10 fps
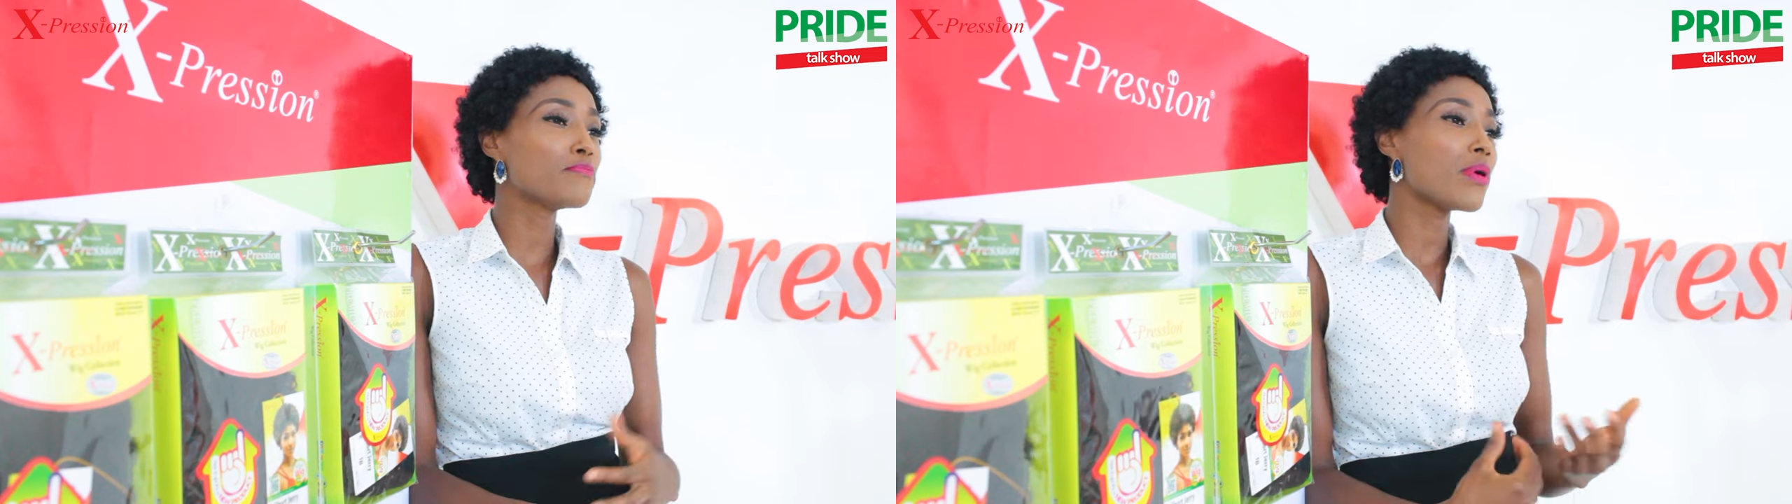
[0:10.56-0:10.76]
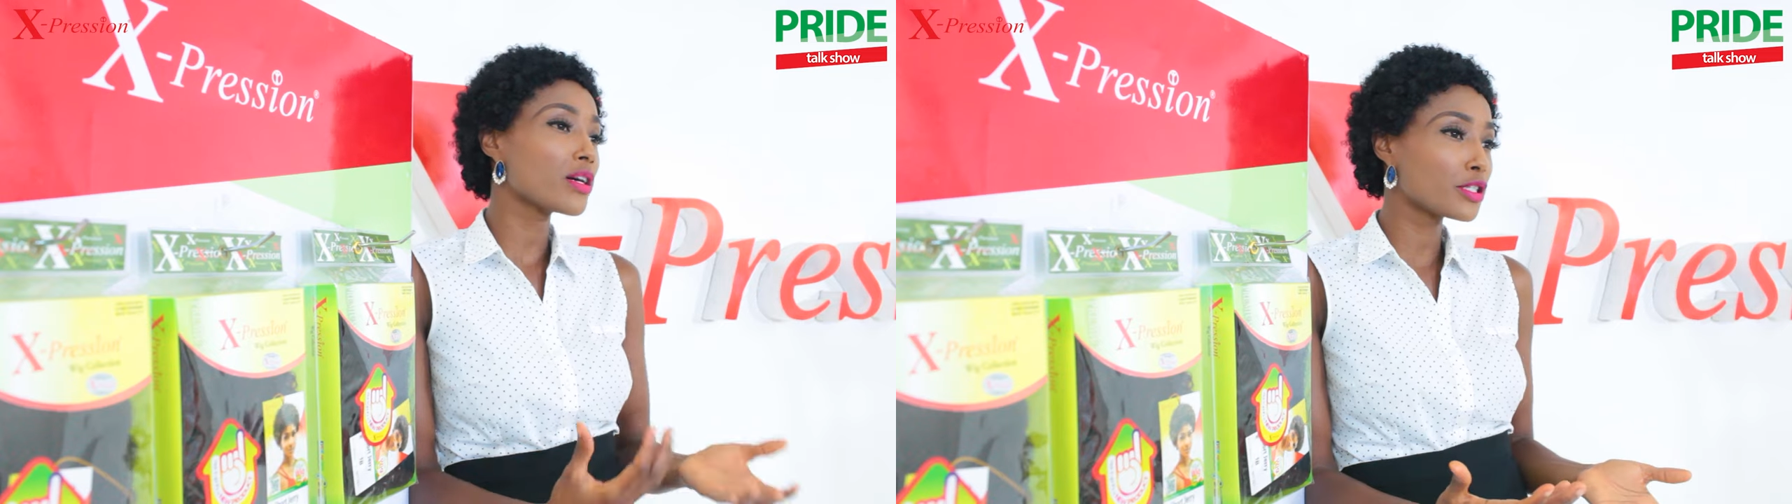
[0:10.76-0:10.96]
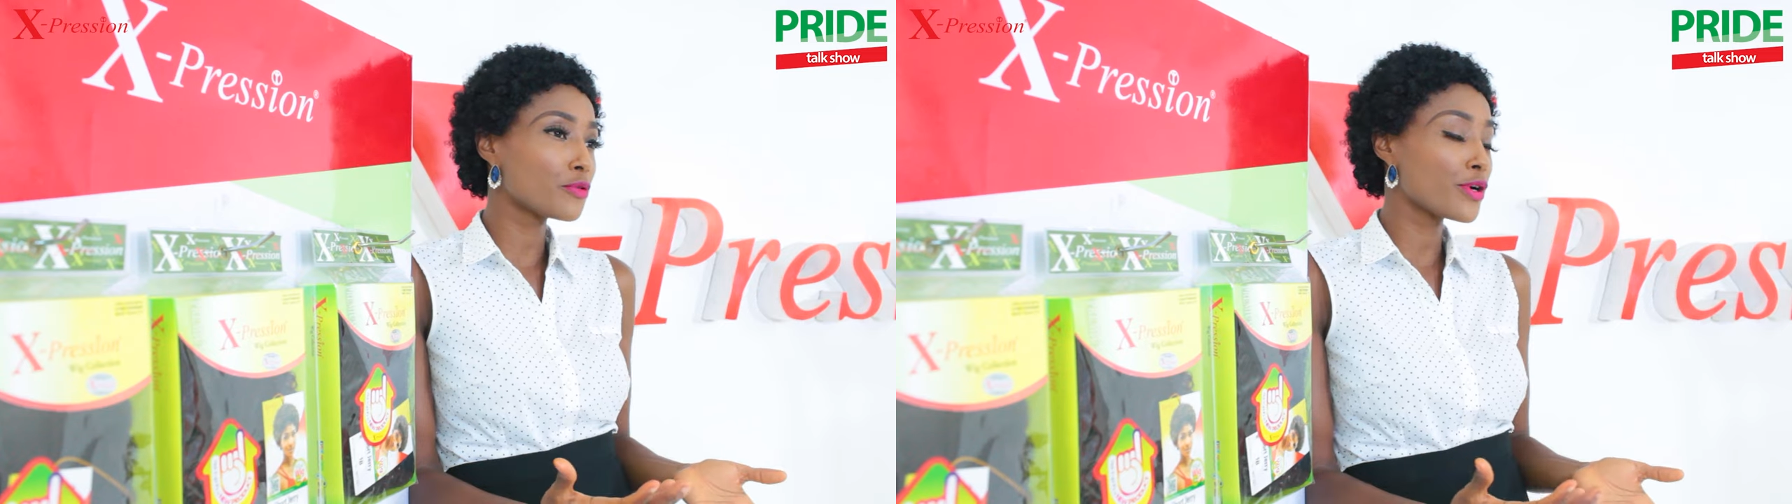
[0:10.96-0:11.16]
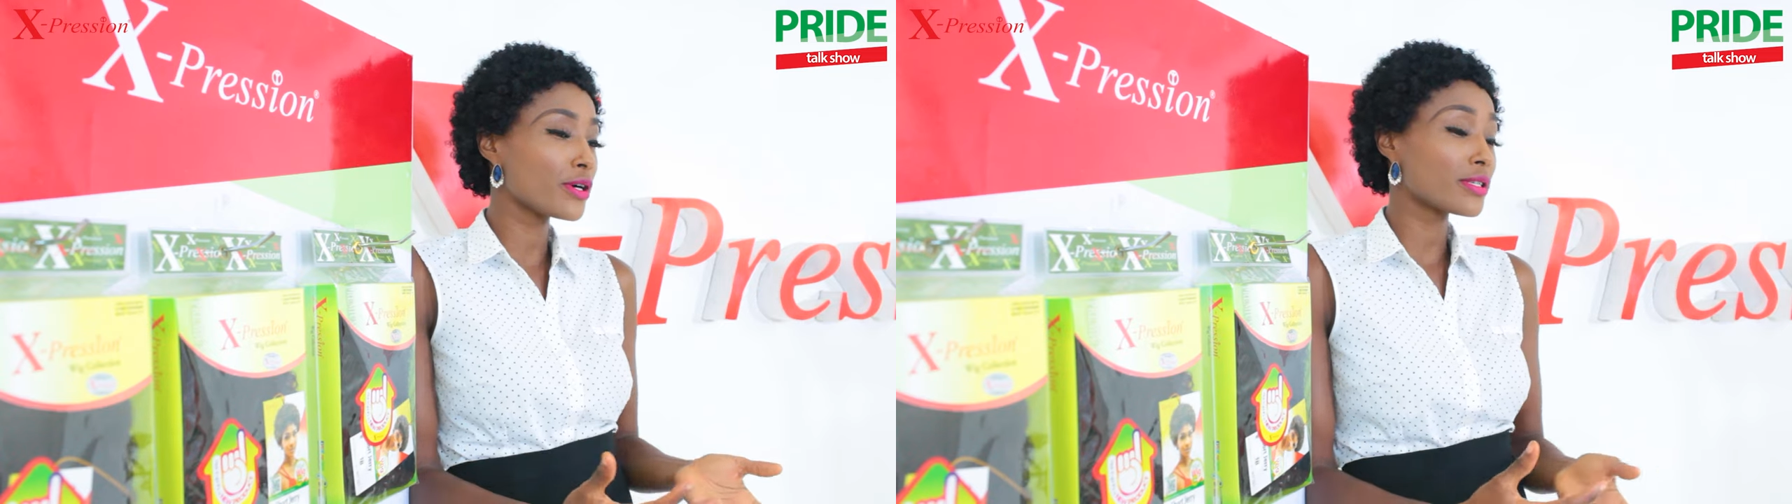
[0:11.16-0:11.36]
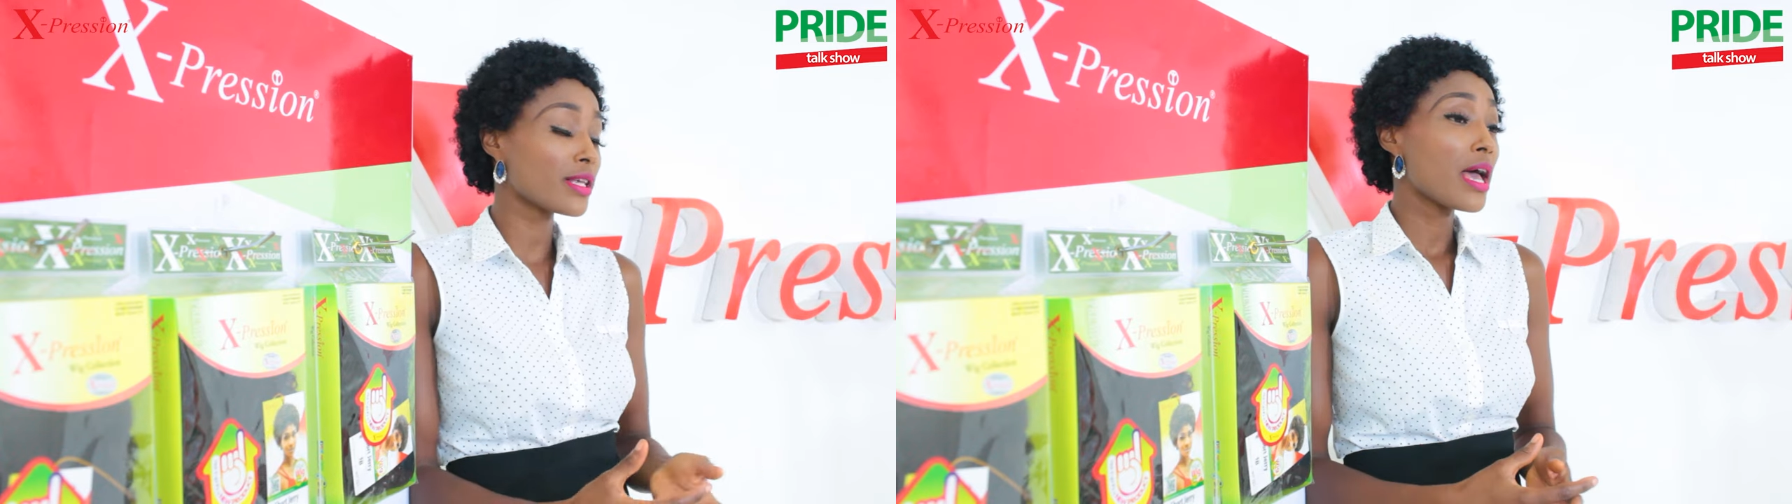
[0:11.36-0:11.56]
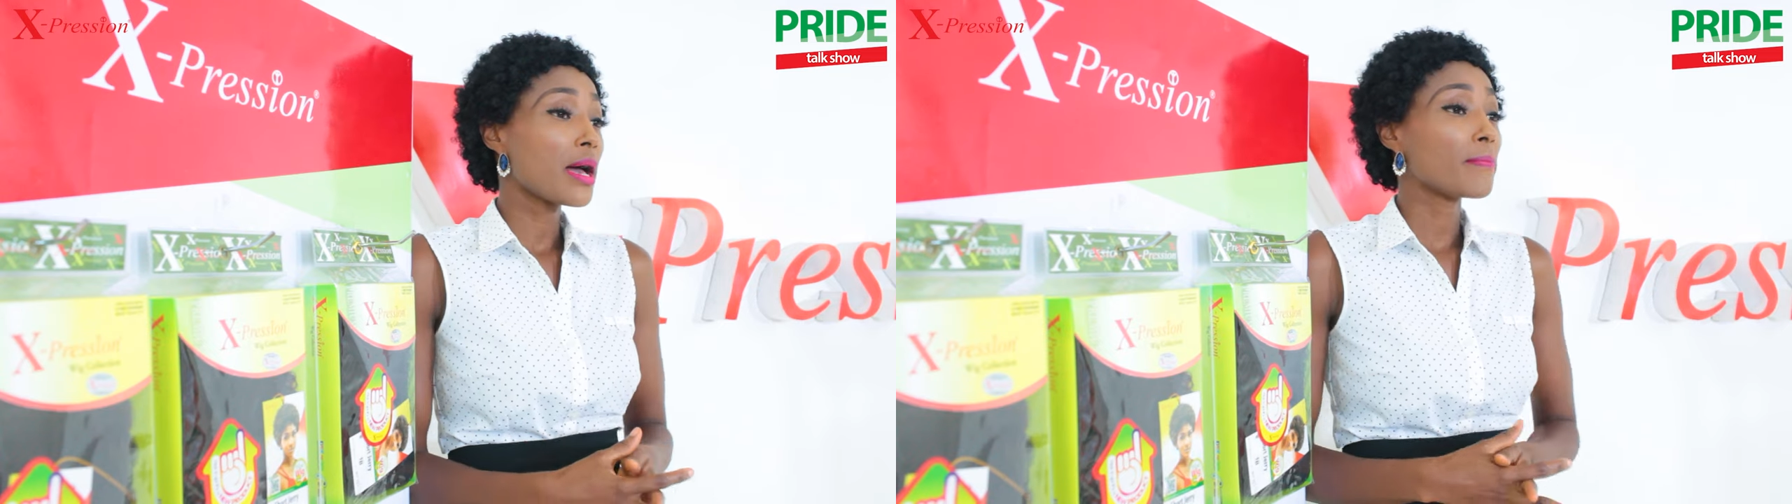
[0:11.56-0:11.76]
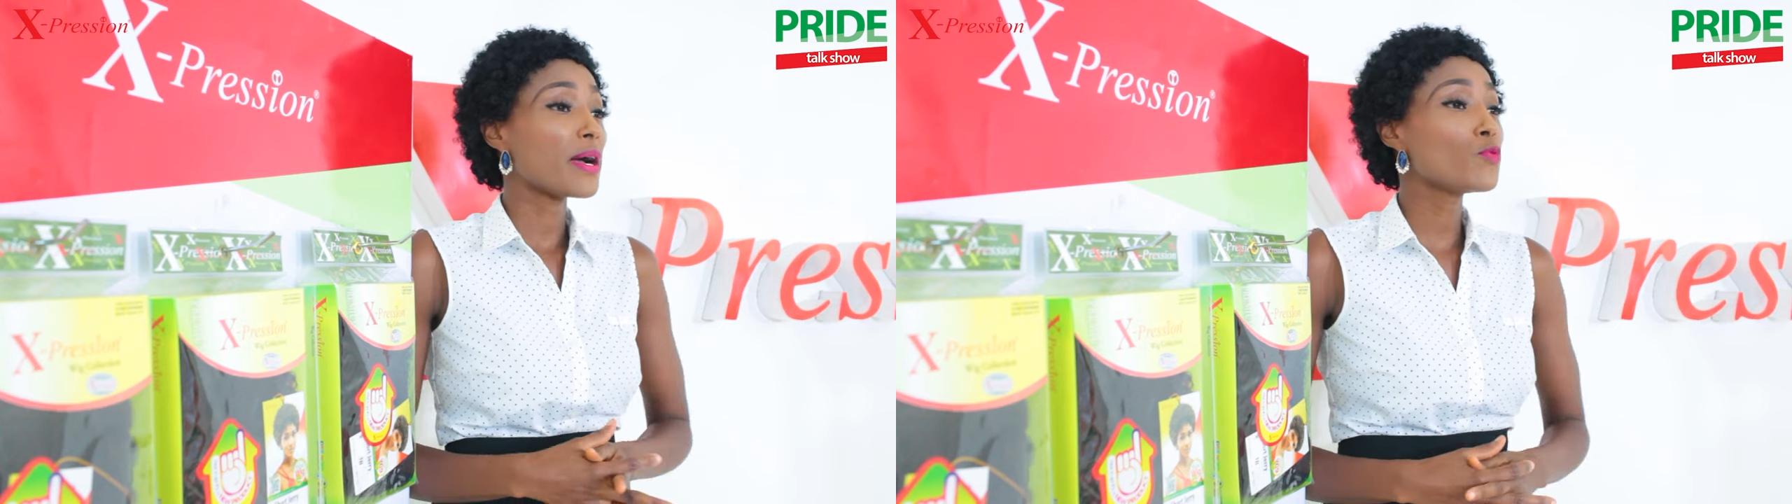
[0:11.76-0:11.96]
more serious by